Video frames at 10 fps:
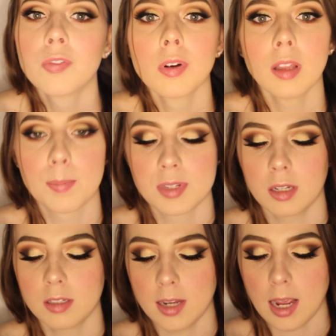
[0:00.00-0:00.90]
for
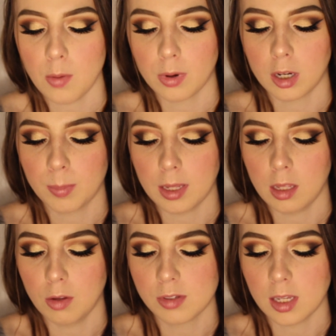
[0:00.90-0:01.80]
lipstick today, we're going to be
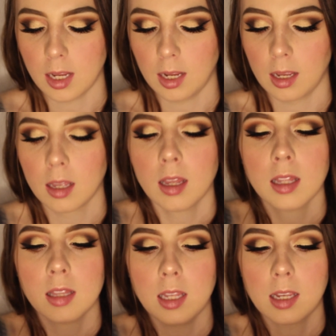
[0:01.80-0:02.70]
using
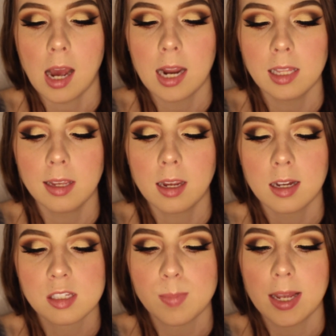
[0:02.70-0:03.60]
the Kylie
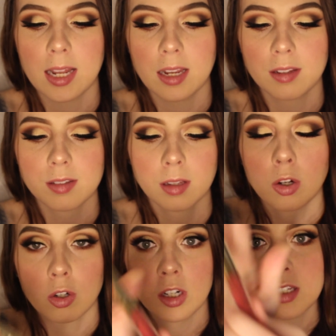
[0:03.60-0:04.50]
Cosmetics
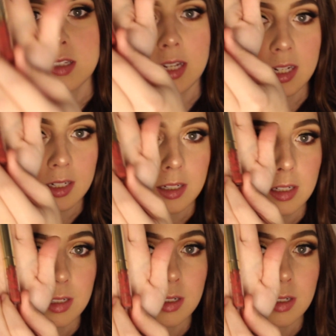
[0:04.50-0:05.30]
Kristen